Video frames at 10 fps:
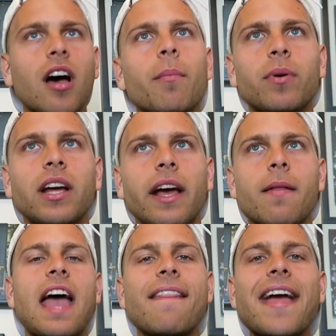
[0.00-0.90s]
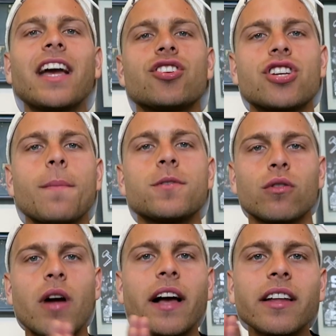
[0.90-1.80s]
company and they get shipped
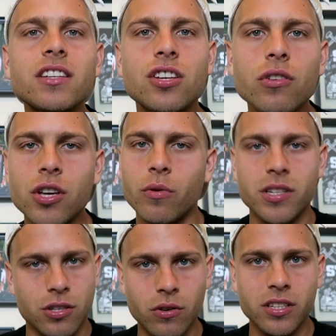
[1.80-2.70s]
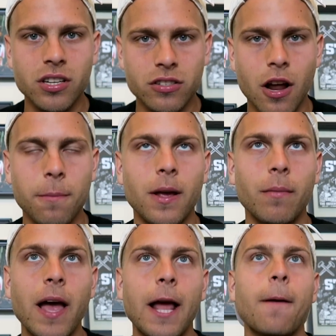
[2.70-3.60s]
directly to you as soon as they're done
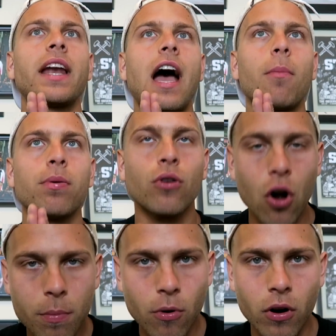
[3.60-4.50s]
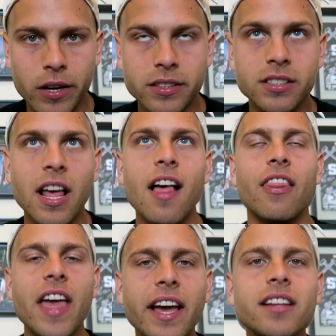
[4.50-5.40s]
being made. Now, pro boards,
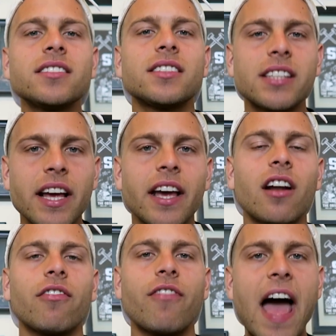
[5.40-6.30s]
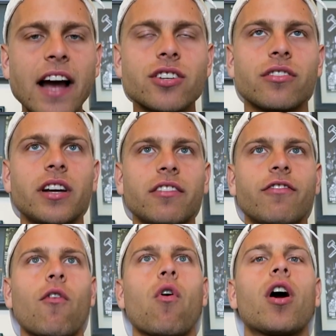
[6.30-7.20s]
they can sit in a factory
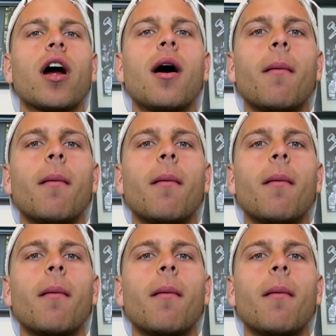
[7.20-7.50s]
for